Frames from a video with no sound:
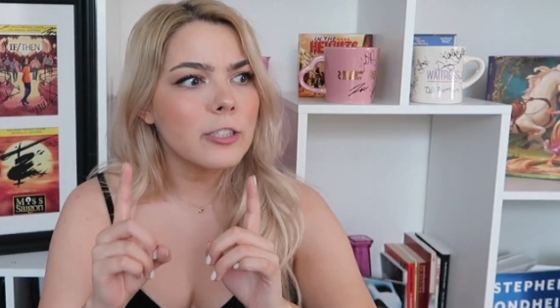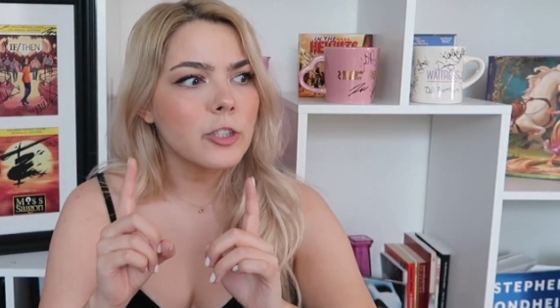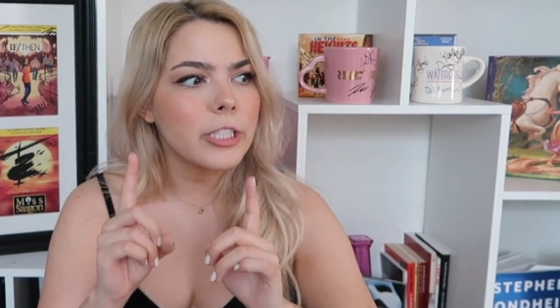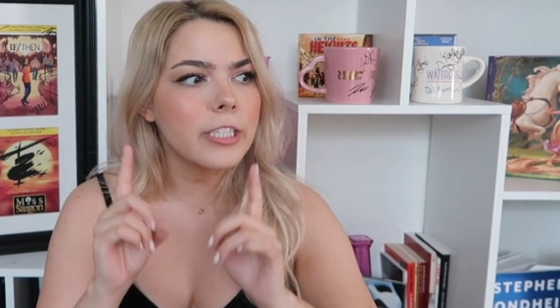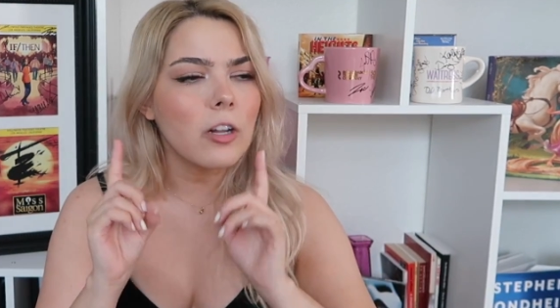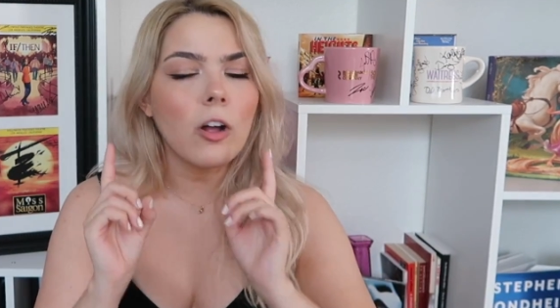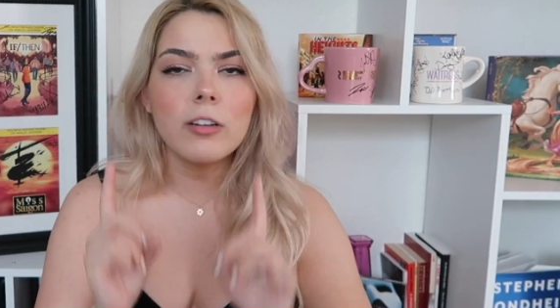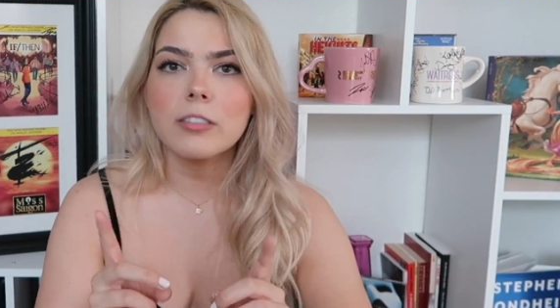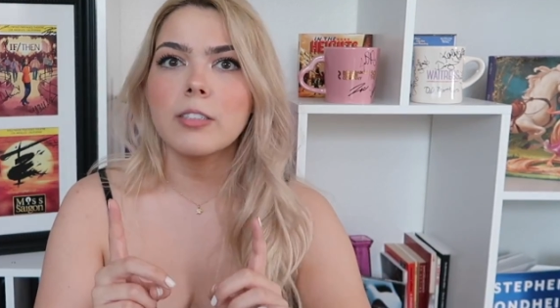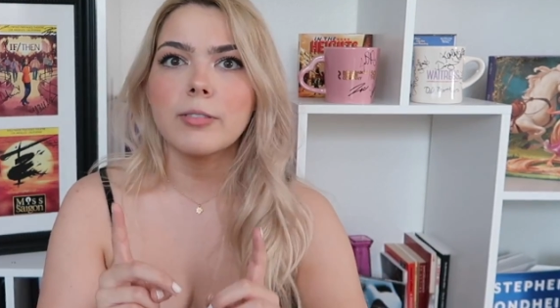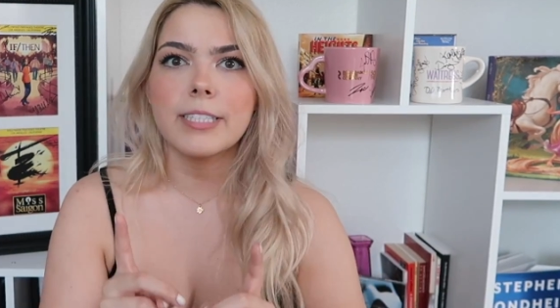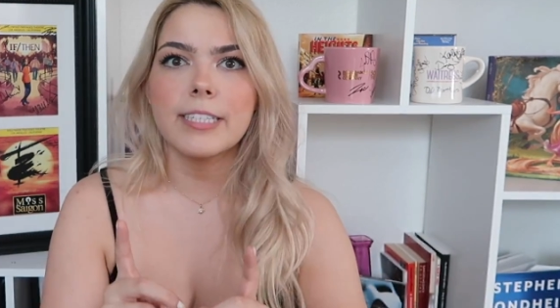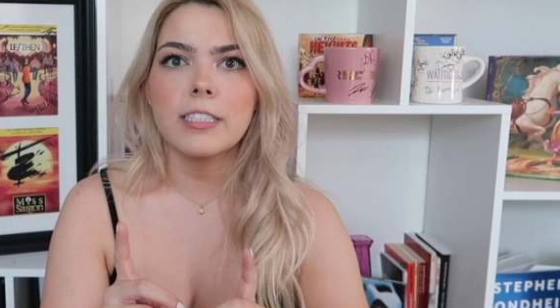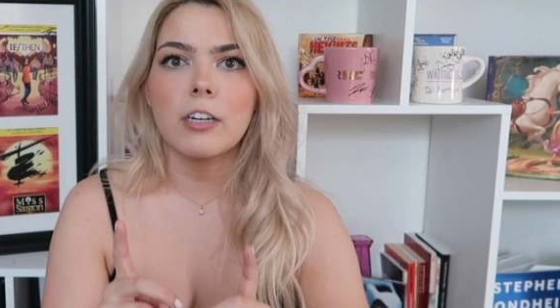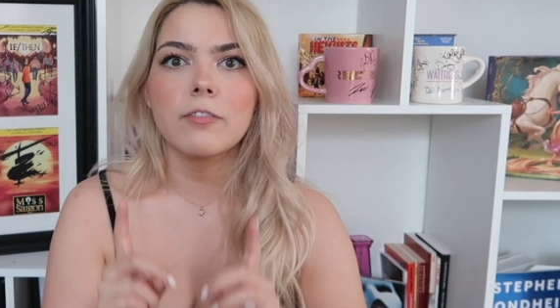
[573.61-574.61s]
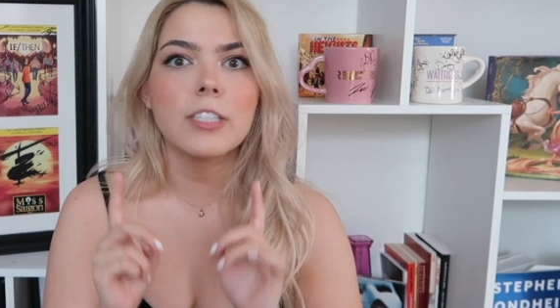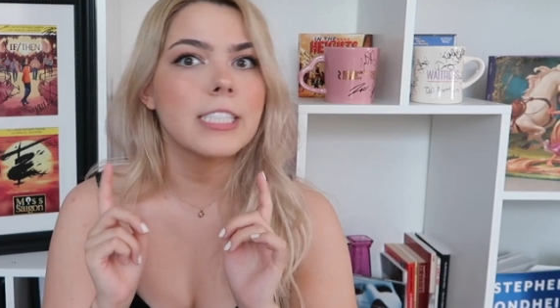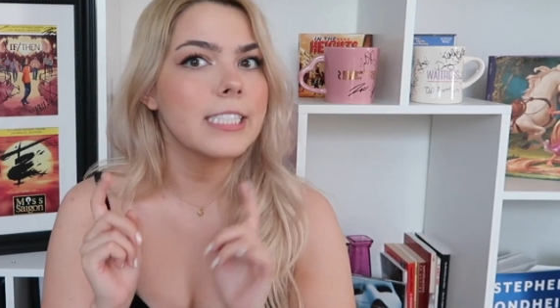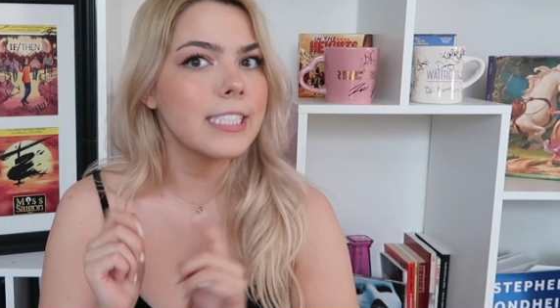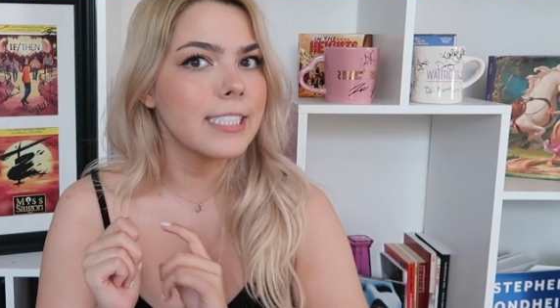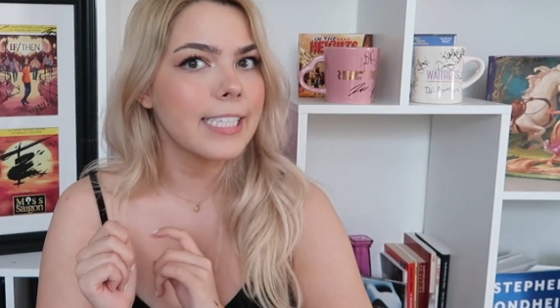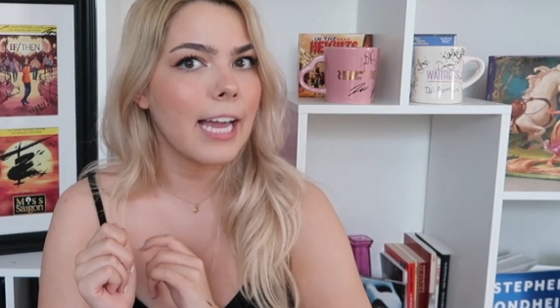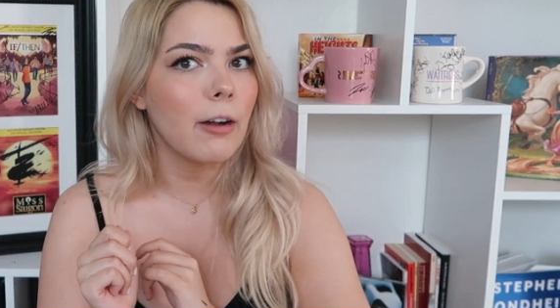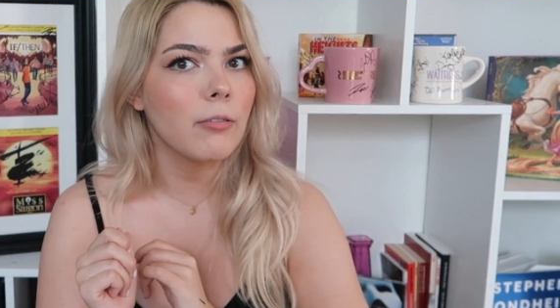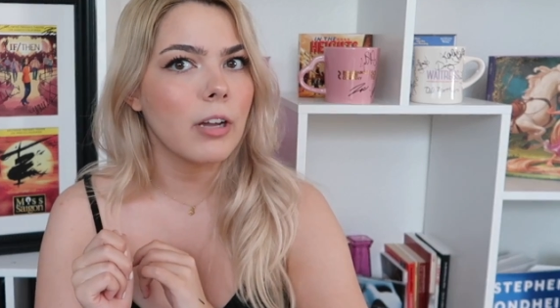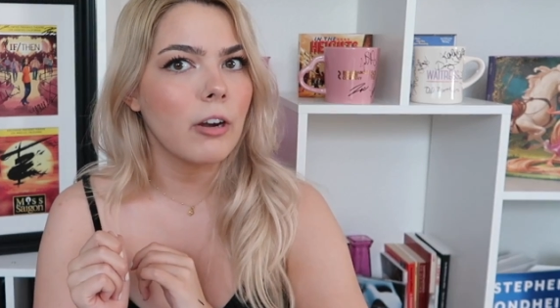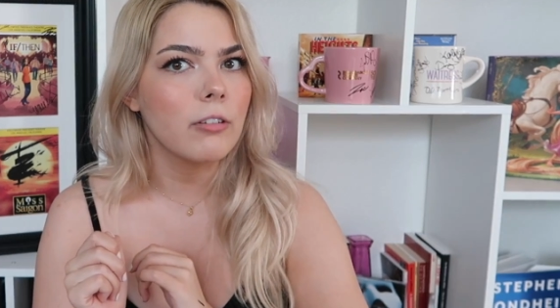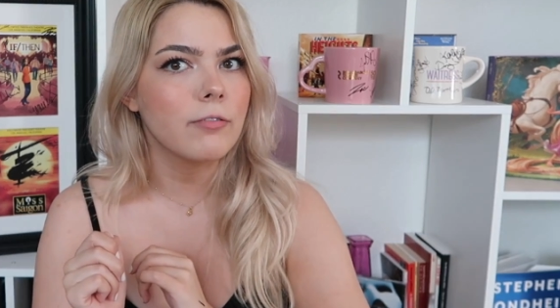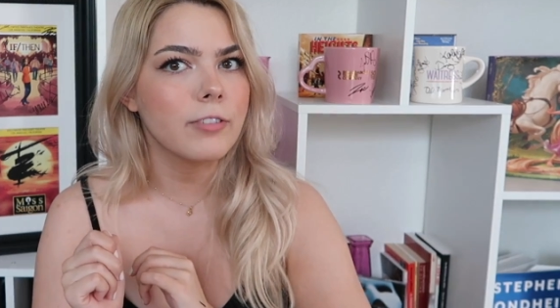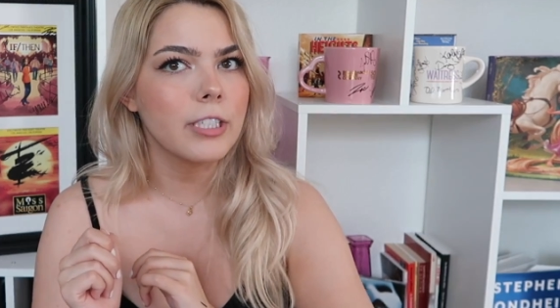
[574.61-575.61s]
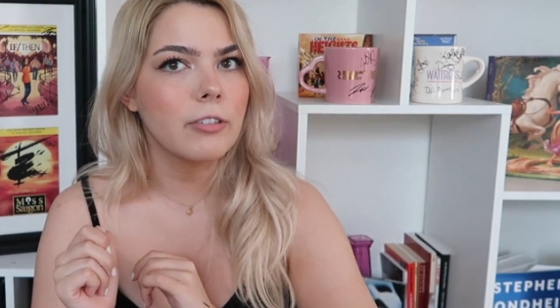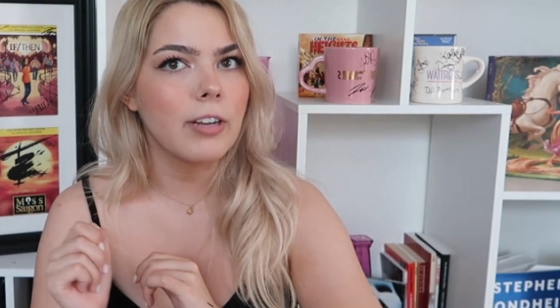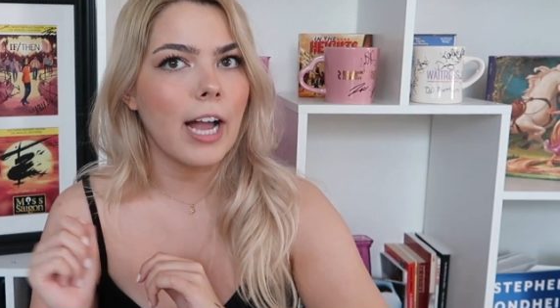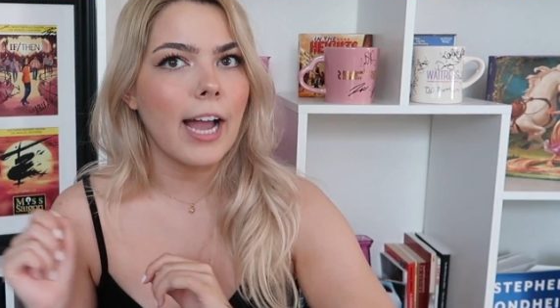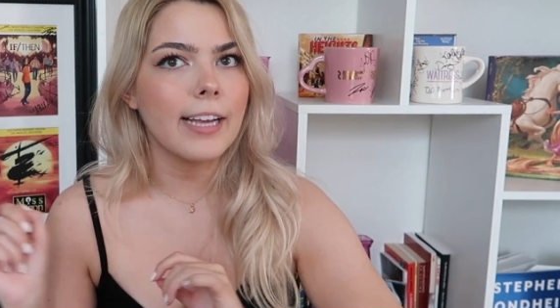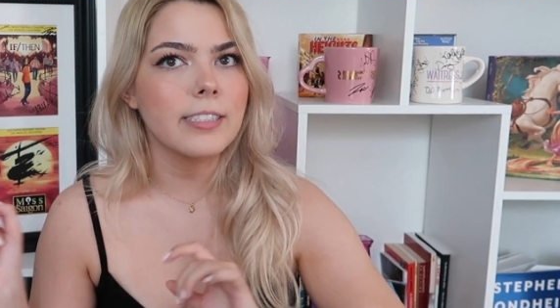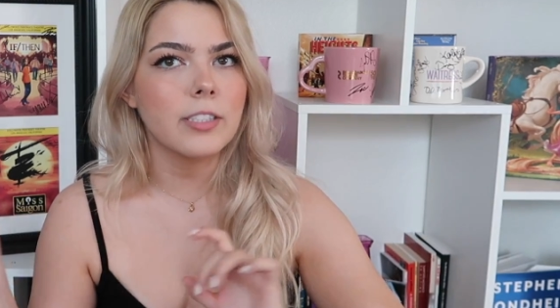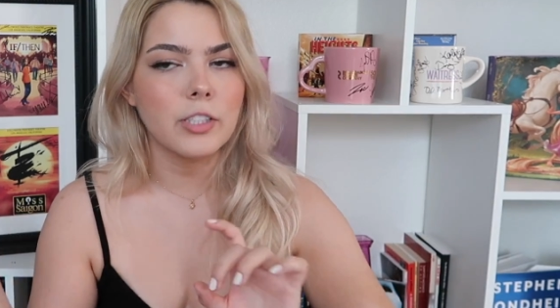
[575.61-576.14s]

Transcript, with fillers: Lashine also sent over a discount code for you guys,